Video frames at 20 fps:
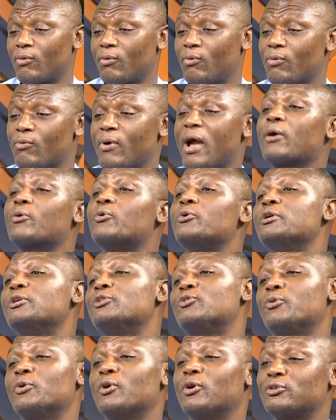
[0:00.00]
Why
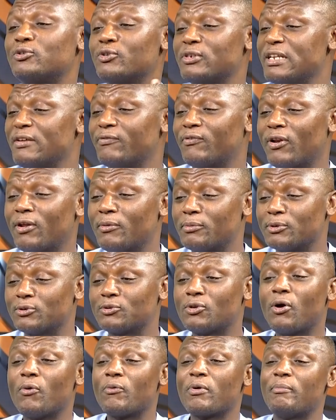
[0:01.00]
couldn't we also develop it?
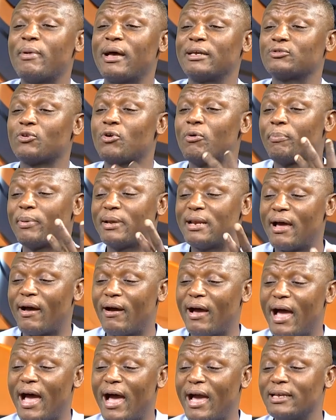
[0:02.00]
So we must open
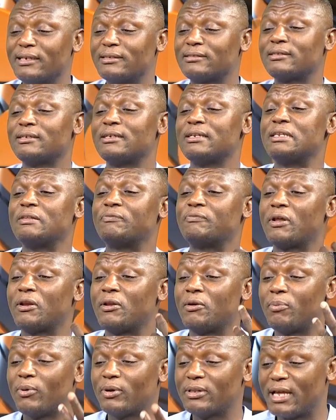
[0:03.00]
our eyes,
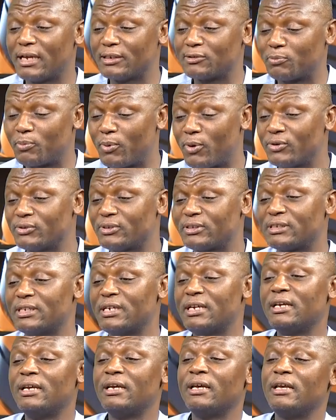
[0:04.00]
develop other sports,
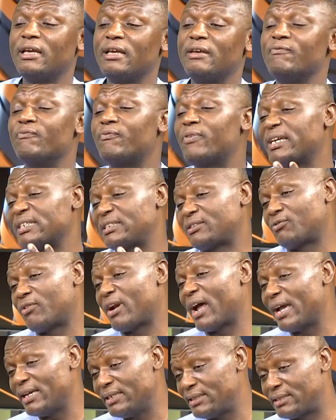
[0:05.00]
invest
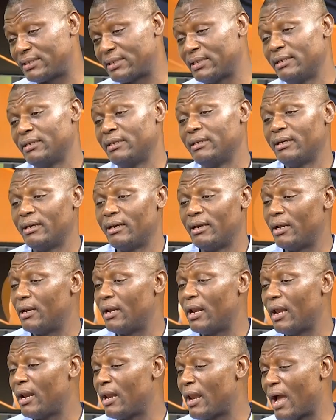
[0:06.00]
right, and
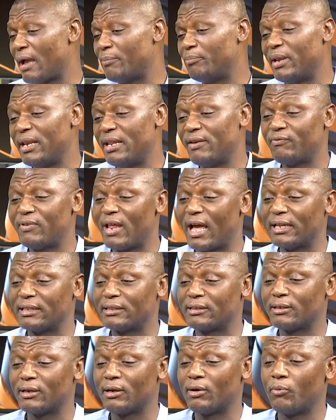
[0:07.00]
then I believe that
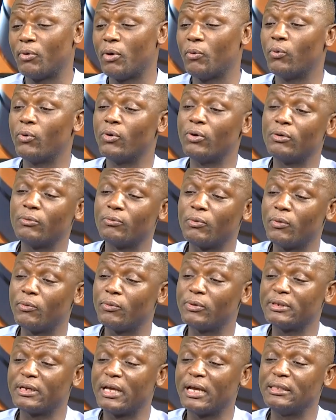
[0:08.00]
we
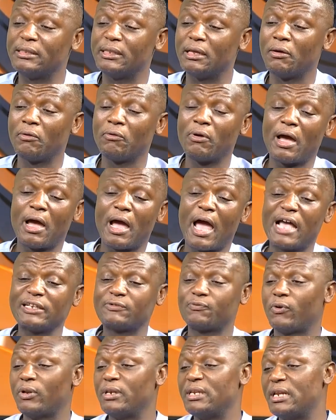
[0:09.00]
will get there. As
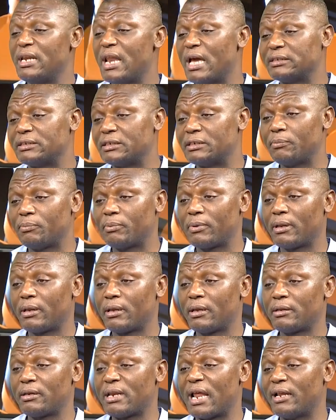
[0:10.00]
for leadership
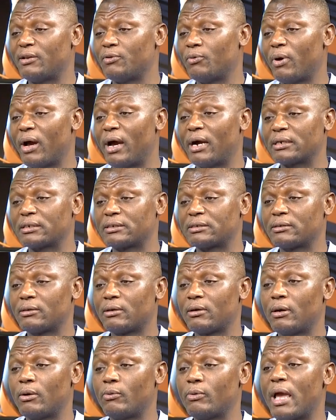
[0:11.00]
that you ask,
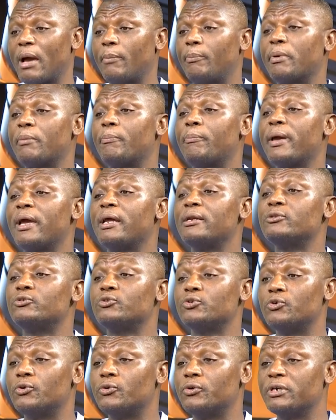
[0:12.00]
we are prepared
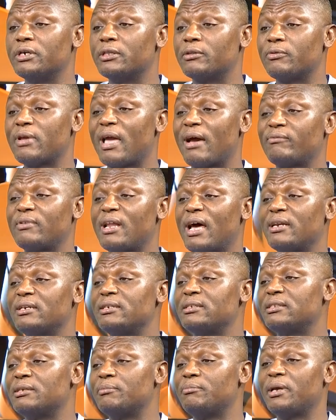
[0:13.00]
to do it. We have done
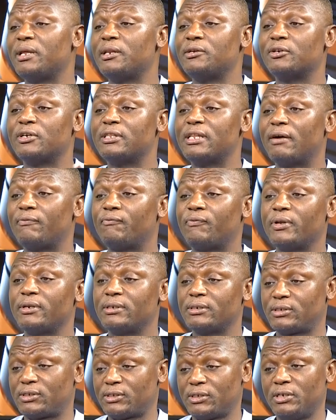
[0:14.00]
it in many other
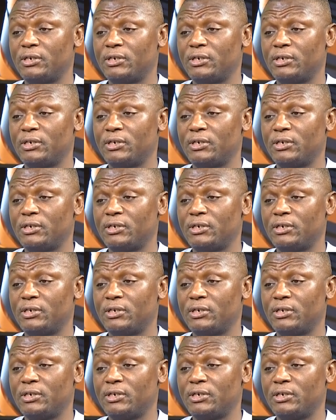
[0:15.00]
fields,